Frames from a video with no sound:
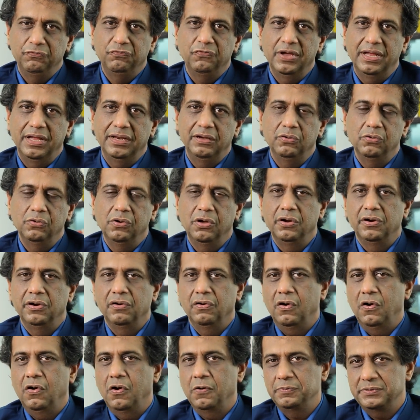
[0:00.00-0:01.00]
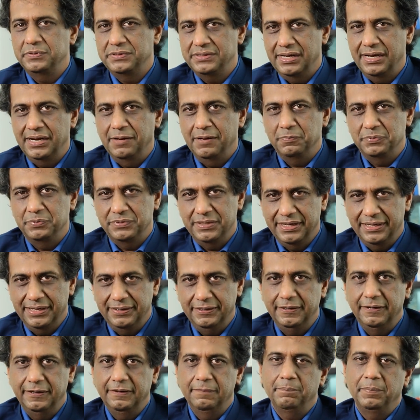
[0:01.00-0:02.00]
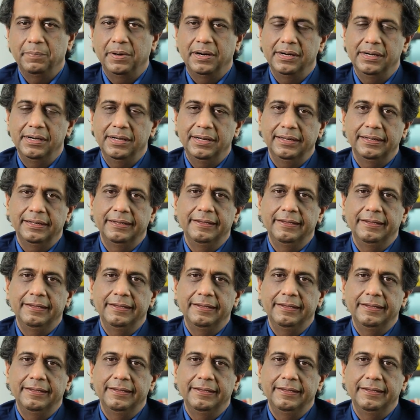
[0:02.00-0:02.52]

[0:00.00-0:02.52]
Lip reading: value or optional upside part,